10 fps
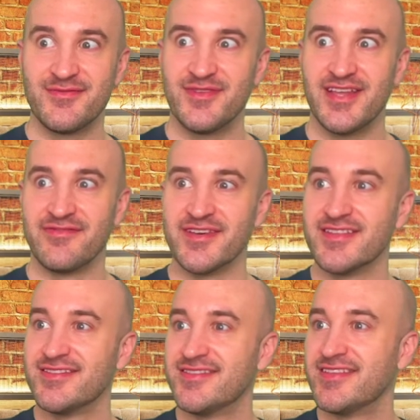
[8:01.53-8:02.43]
Love it.
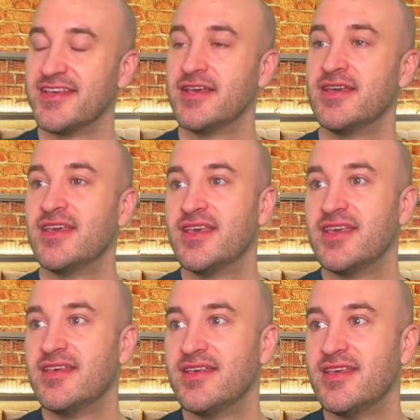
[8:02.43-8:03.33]

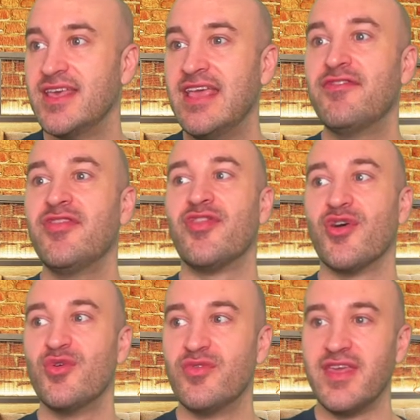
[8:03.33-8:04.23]
Even
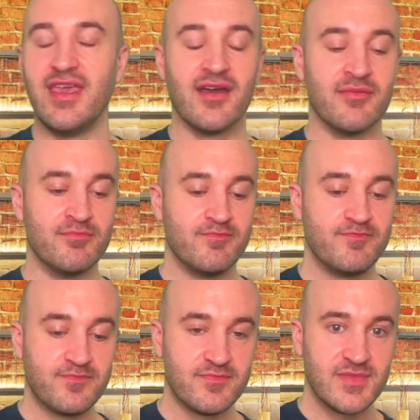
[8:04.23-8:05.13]
though the
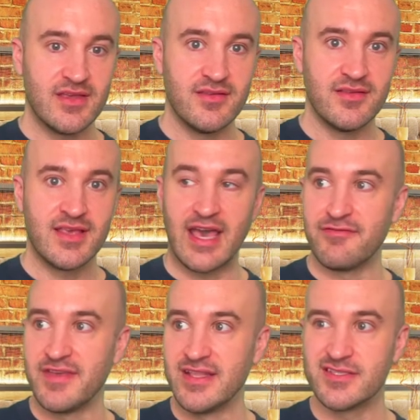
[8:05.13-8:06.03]

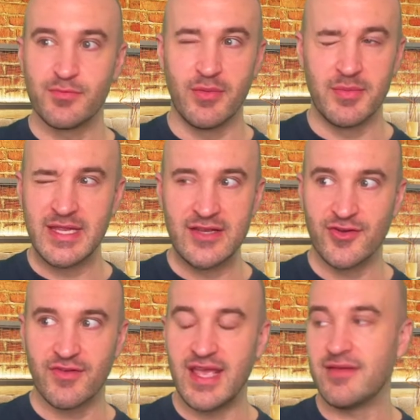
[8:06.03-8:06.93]
caffeine's probably not
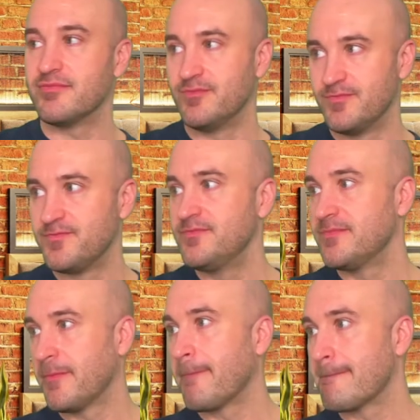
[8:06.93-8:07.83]
great,
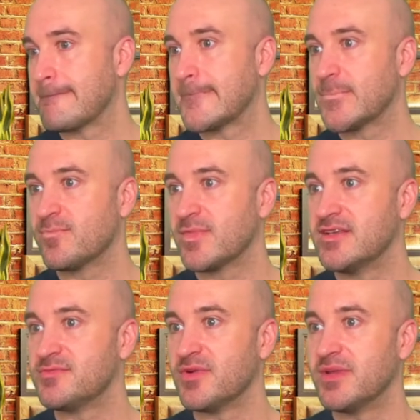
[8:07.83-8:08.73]

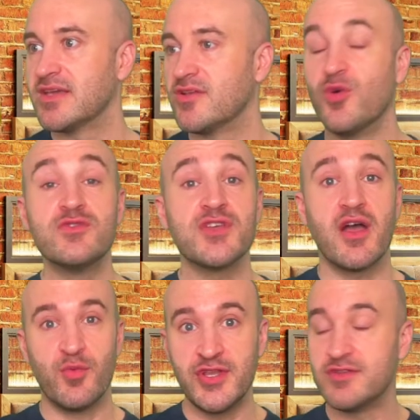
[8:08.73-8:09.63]
it's probably good. Also,
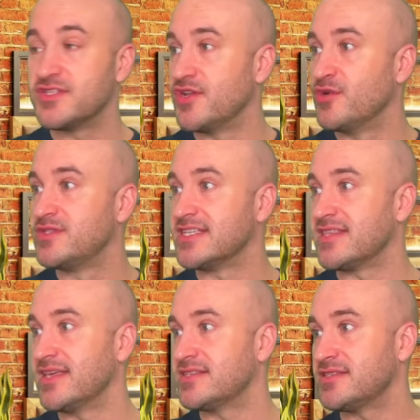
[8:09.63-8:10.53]
I want you to notice
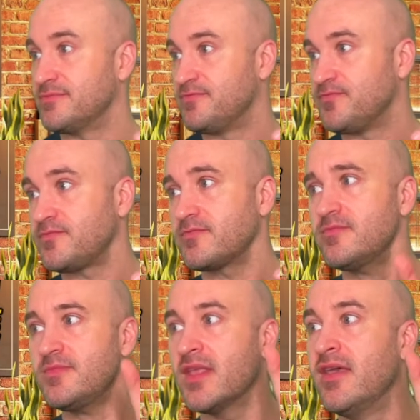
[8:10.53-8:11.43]
this.
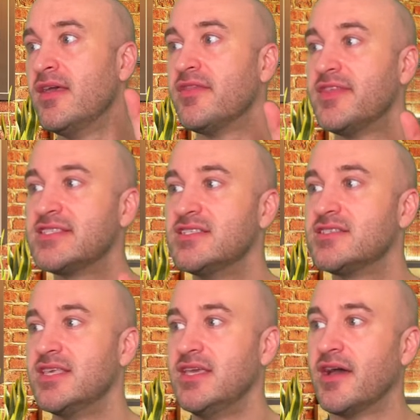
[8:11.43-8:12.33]
This is
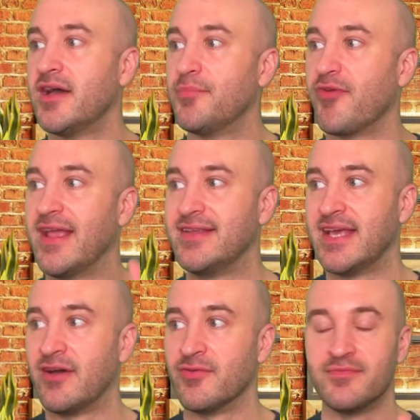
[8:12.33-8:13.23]
the
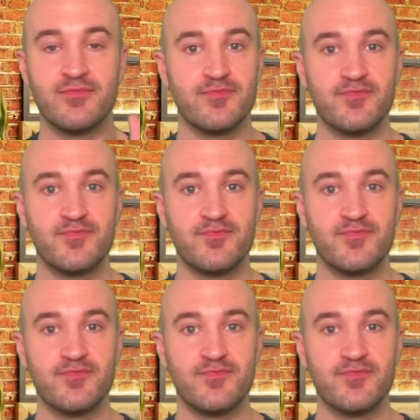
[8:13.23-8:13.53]
breakdown.